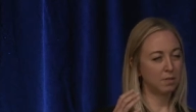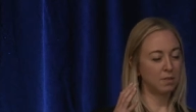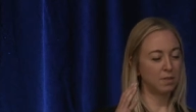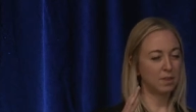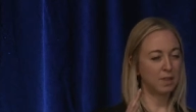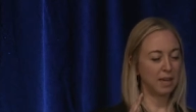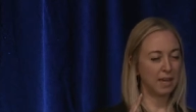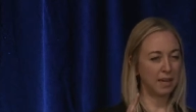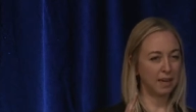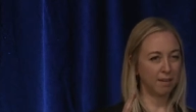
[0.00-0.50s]

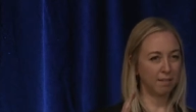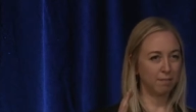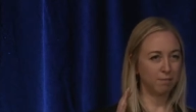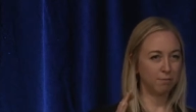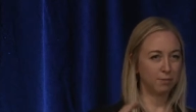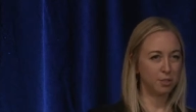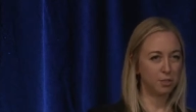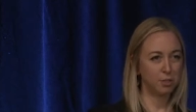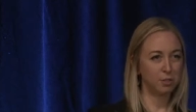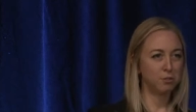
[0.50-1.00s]
They
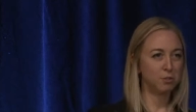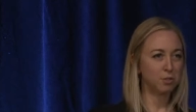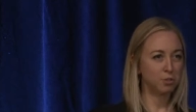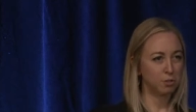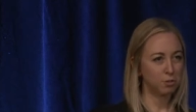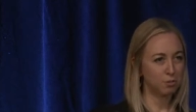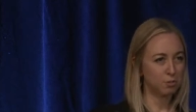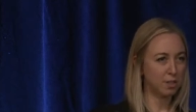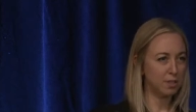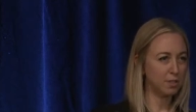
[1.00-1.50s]
reduce your
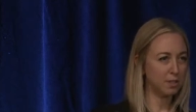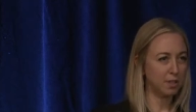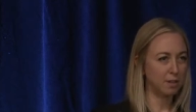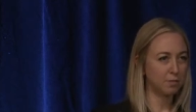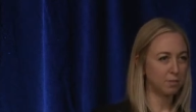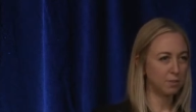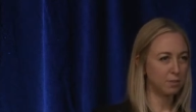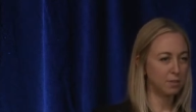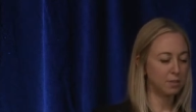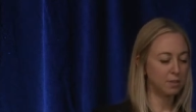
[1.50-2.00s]
stress
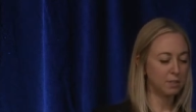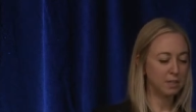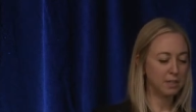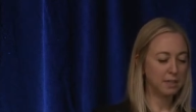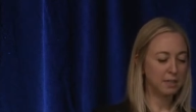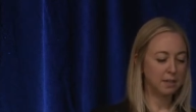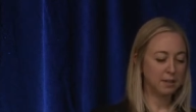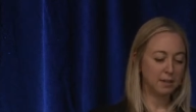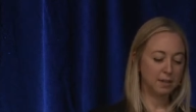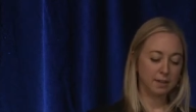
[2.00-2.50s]
levels
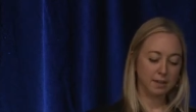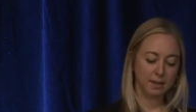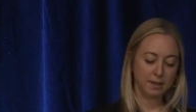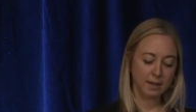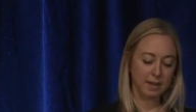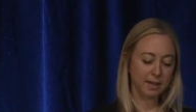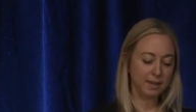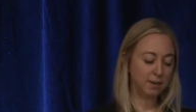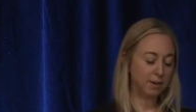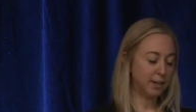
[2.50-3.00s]

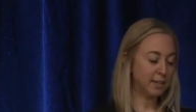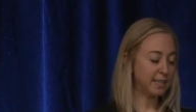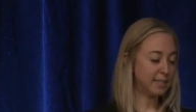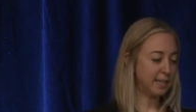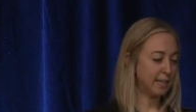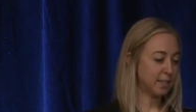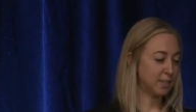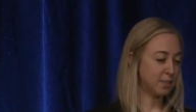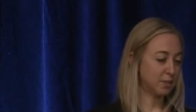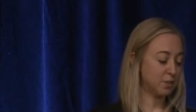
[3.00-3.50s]
and
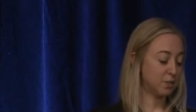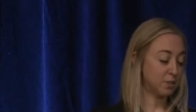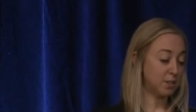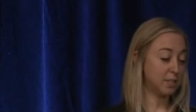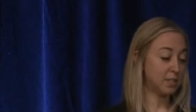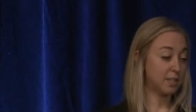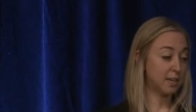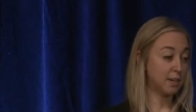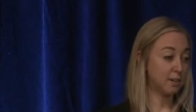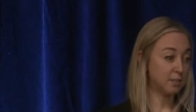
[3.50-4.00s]
architects are
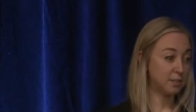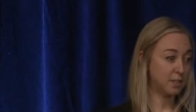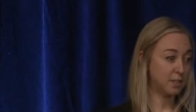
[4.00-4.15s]
stressed out,